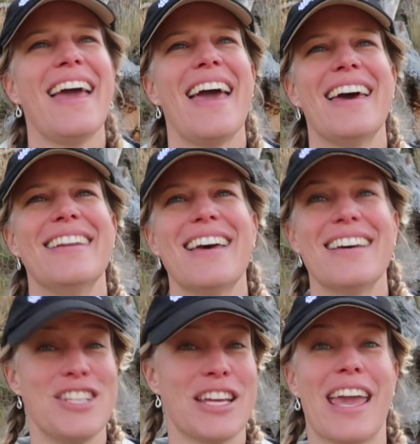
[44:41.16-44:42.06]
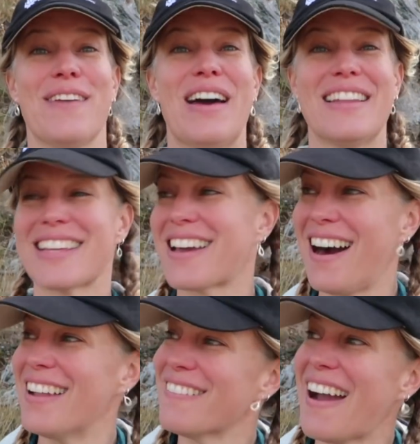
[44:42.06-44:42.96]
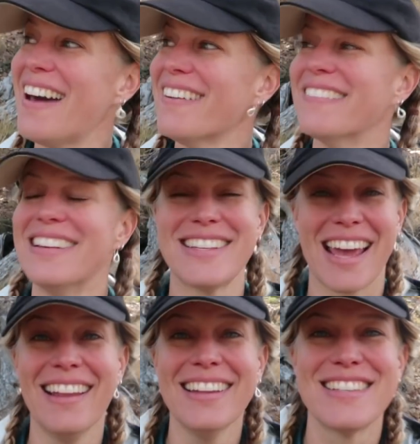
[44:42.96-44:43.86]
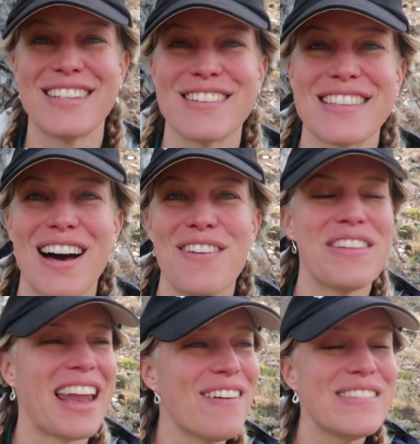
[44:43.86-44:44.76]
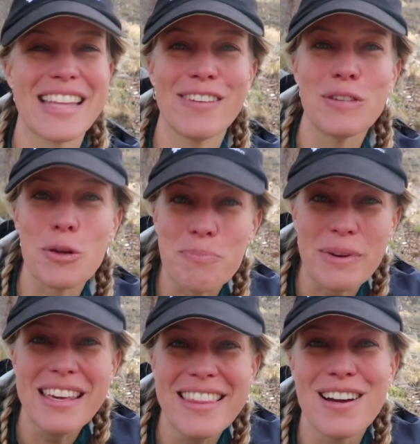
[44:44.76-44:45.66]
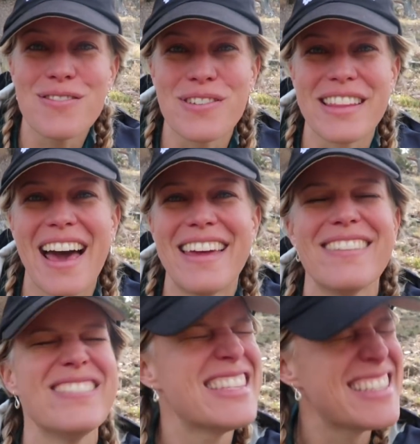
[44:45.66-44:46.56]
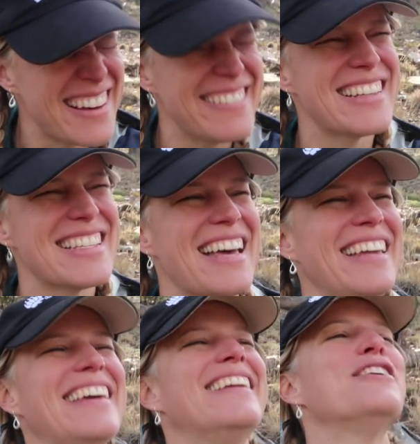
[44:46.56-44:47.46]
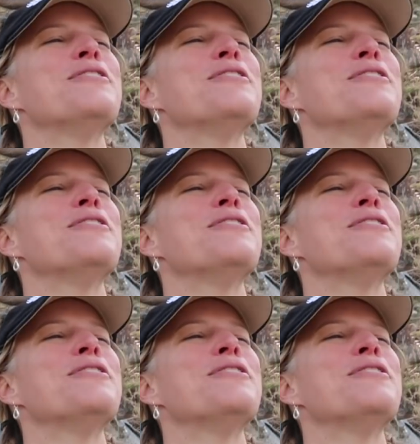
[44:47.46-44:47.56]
And uh, she came out to Colorado and challenged herself. And I was able to be there for that. And I'm so excited.